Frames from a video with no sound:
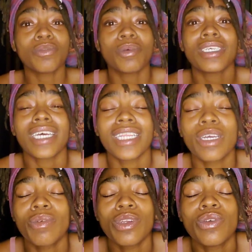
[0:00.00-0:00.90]
because I
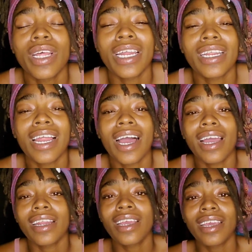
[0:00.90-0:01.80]
think we do that a
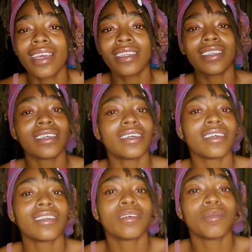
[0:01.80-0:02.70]
lot
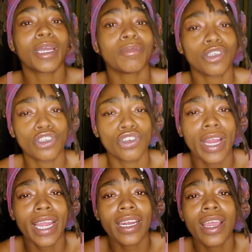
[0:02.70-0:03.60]
to sometimes
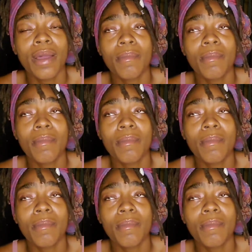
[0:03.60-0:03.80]
distract,